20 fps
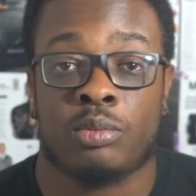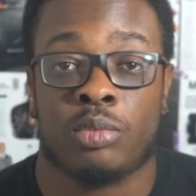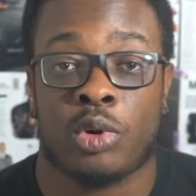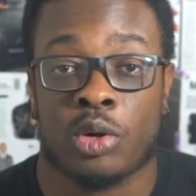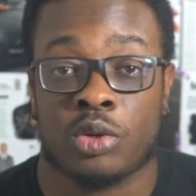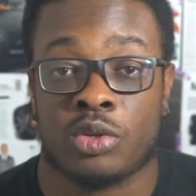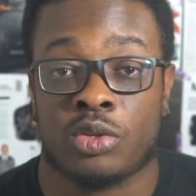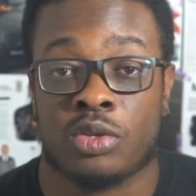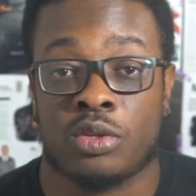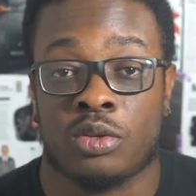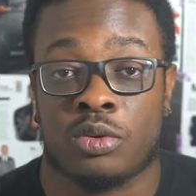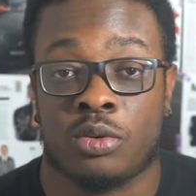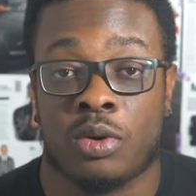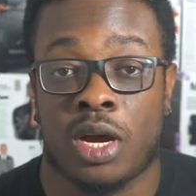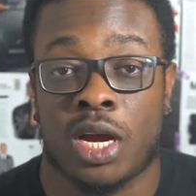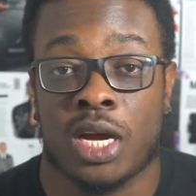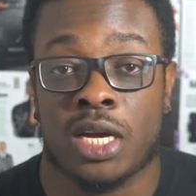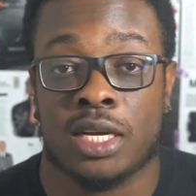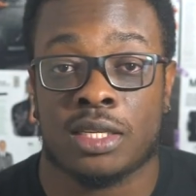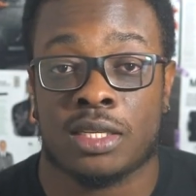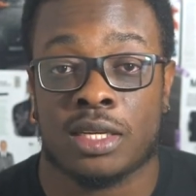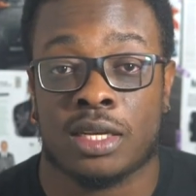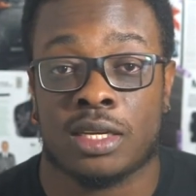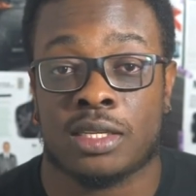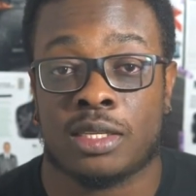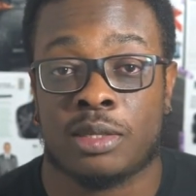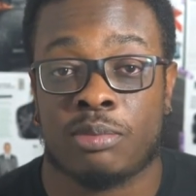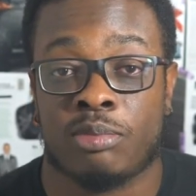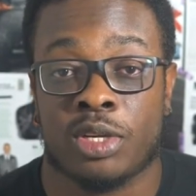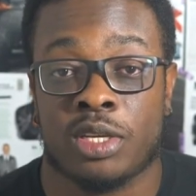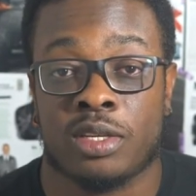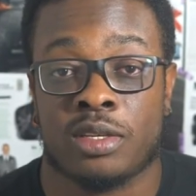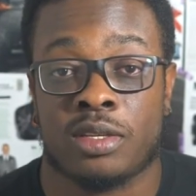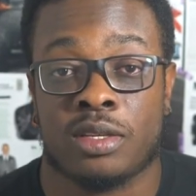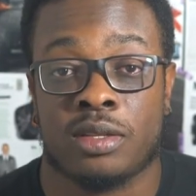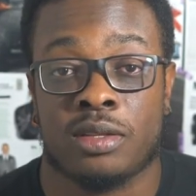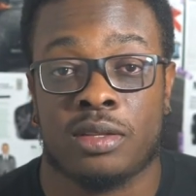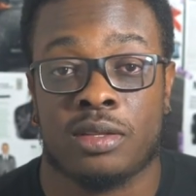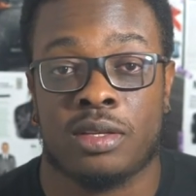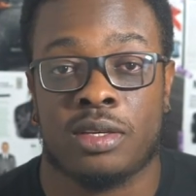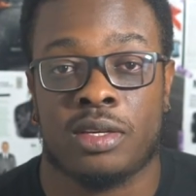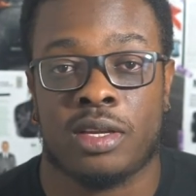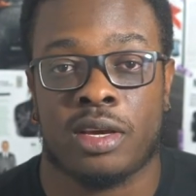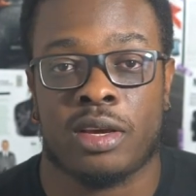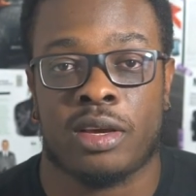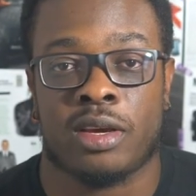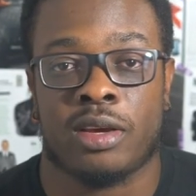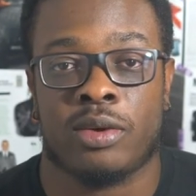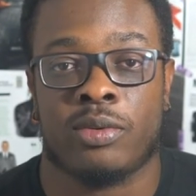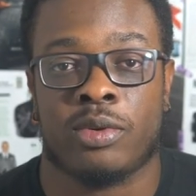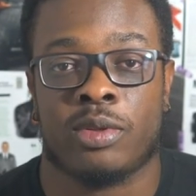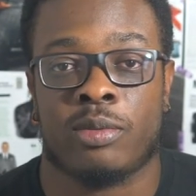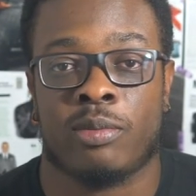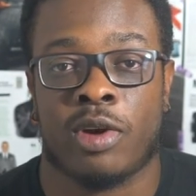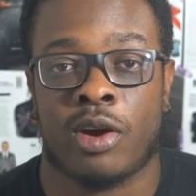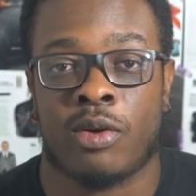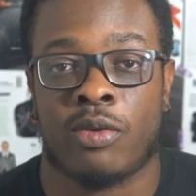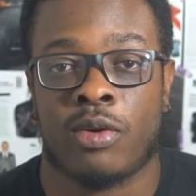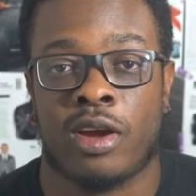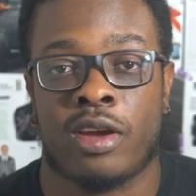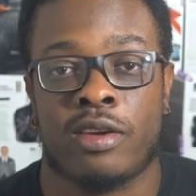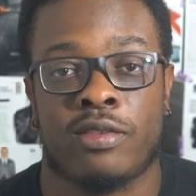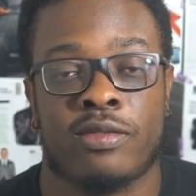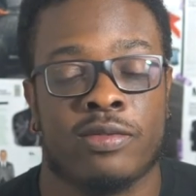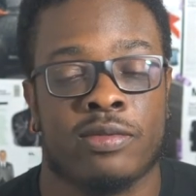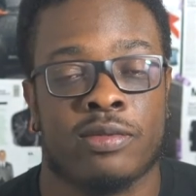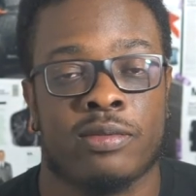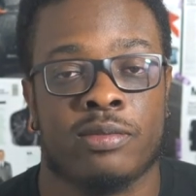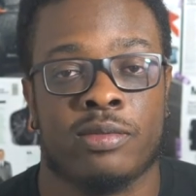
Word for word: Personal wise, I spent the day with my wife.